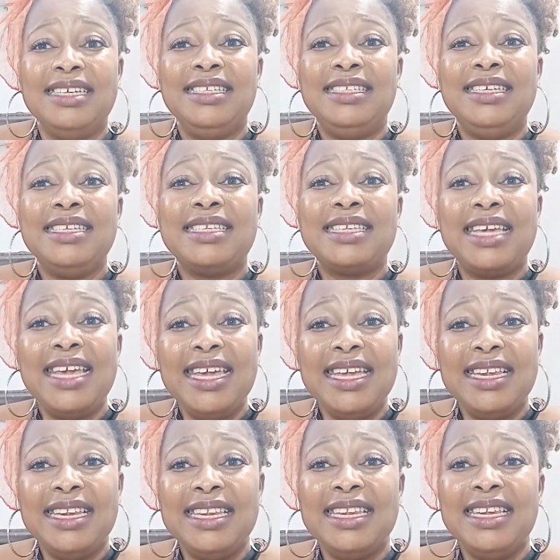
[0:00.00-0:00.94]
the
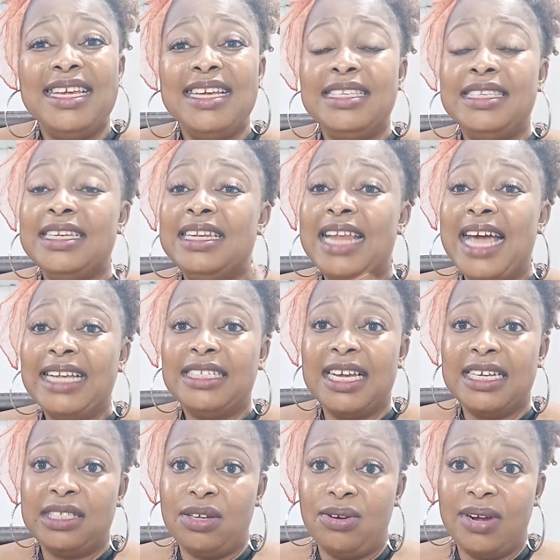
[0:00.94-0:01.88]
skin is the
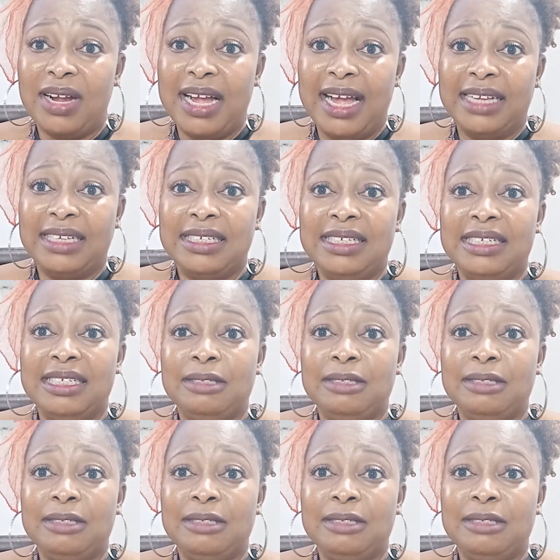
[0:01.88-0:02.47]
largest organ